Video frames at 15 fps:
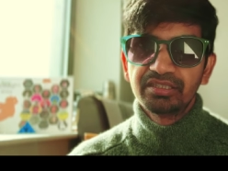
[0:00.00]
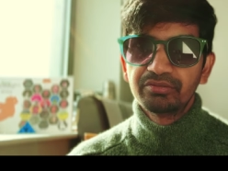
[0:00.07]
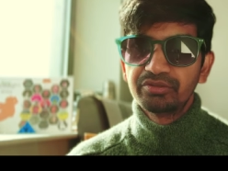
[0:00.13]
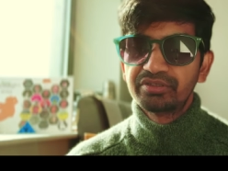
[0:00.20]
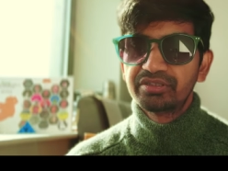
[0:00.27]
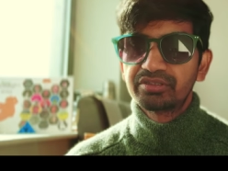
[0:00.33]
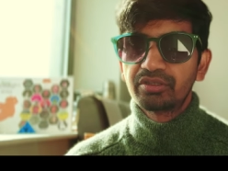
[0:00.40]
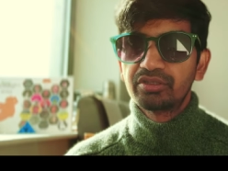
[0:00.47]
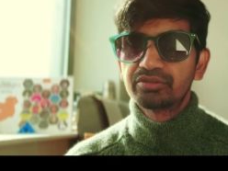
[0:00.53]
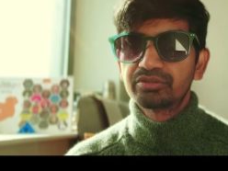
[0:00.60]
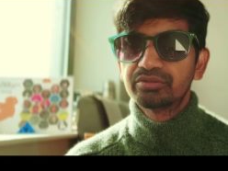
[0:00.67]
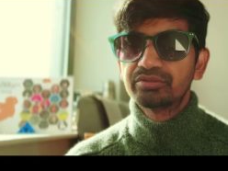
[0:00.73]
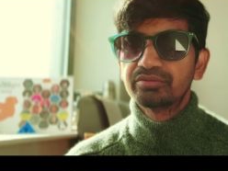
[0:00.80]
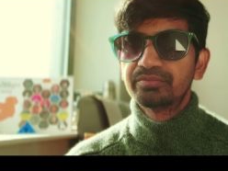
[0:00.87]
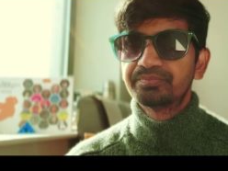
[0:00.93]
which is
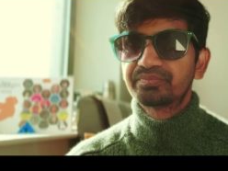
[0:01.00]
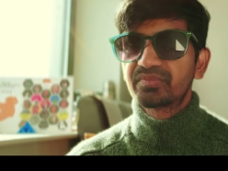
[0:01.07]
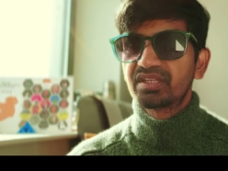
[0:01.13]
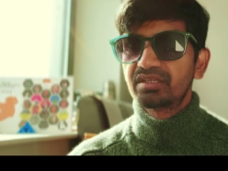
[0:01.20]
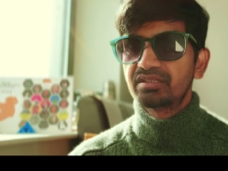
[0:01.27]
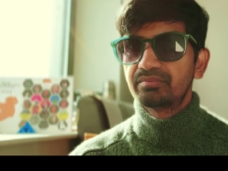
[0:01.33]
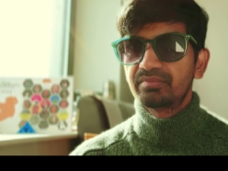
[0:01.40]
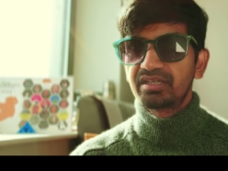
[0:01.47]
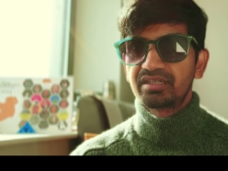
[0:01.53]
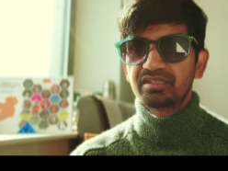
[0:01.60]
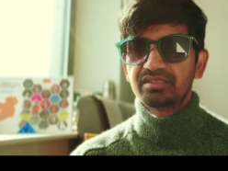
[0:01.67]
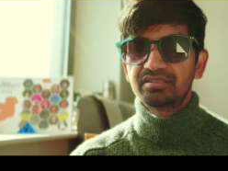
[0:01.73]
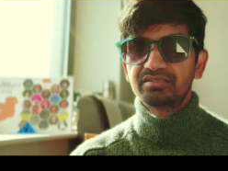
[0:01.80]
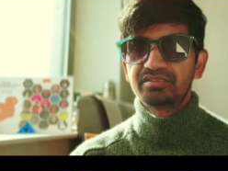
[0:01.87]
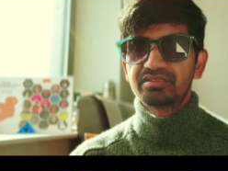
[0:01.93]
also in
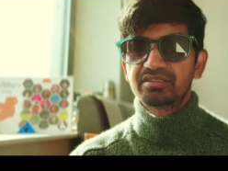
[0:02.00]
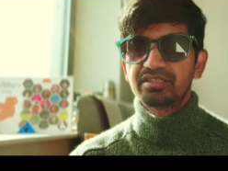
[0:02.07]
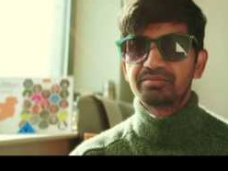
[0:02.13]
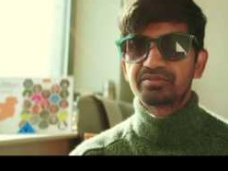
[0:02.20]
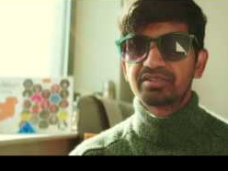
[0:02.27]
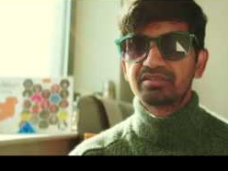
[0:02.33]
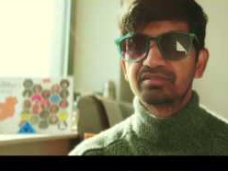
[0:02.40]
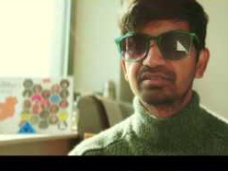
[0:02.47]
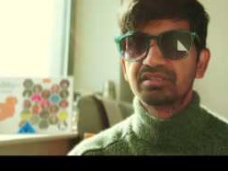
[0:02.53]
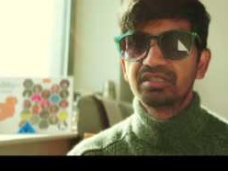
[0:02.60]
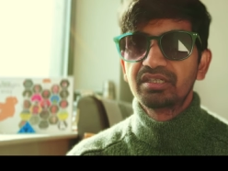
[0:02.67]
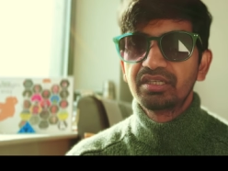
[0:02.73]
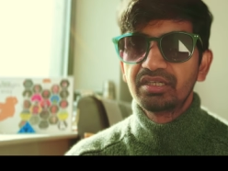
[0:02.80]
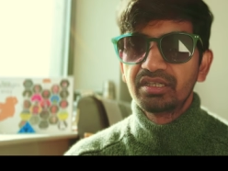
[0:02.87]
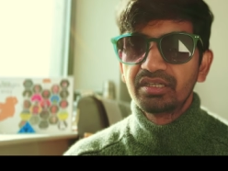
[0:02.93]
my description
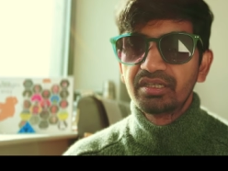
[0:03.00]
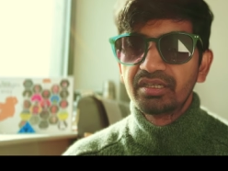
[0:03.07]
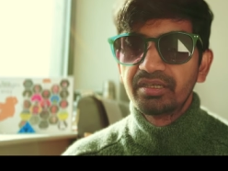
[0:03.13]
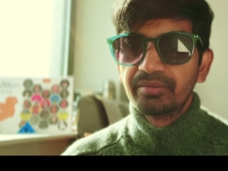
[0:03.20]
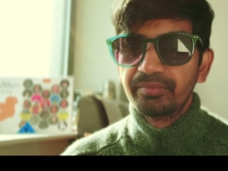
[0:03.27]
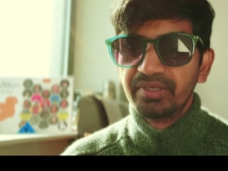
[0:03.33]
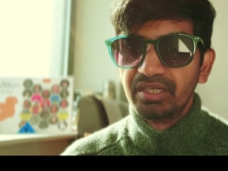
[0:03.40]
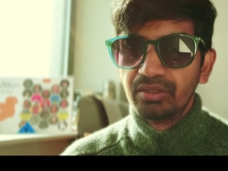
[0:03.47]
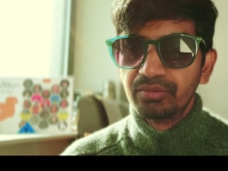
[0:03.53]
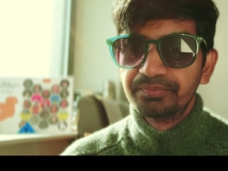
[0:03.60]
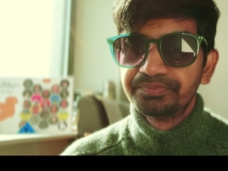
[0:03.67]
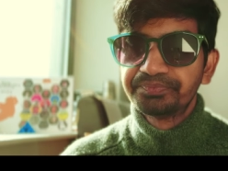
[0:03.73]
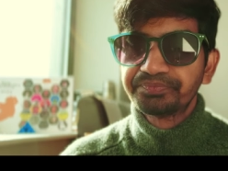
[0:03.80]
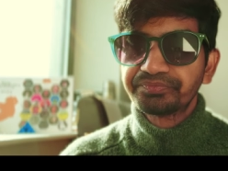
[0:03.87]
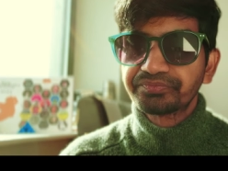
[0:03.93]
below.
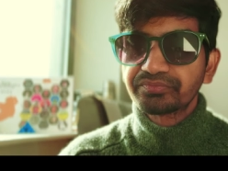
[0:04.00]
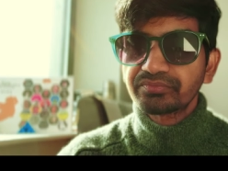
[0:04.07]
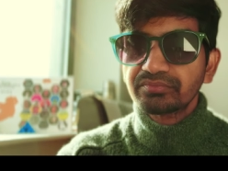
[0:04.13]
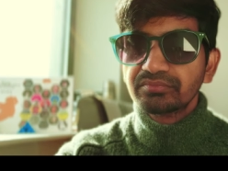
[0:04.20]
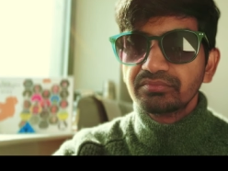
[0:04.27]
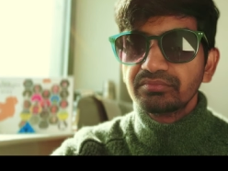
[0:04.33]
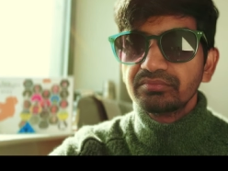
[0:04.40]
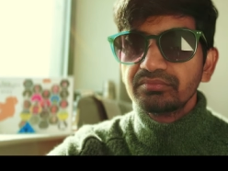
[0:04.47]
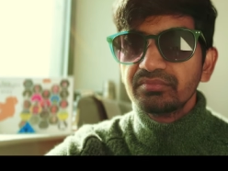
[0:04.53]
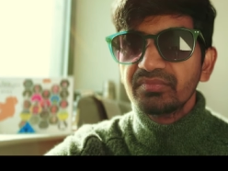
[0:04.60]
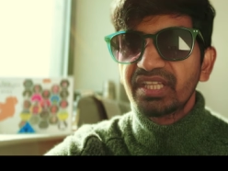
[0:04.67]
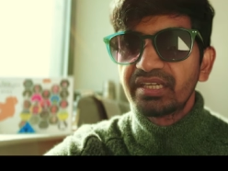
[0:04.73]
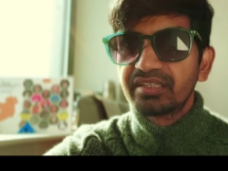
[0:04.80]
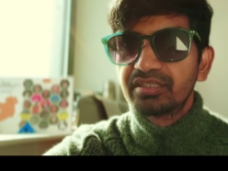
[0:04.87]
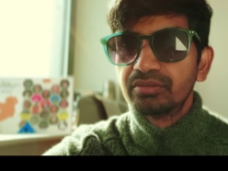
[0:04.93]

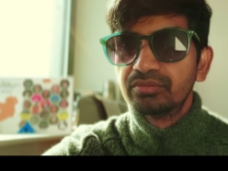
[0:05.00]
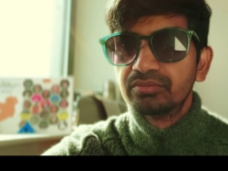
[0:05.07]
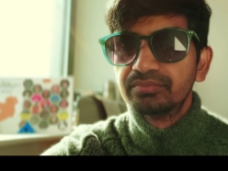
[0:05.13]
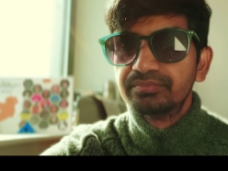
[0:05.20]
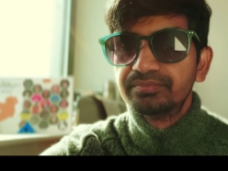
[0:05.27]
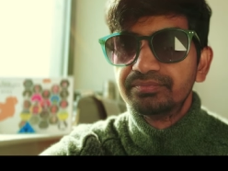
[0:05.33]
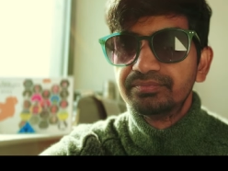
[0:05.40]
Thank you.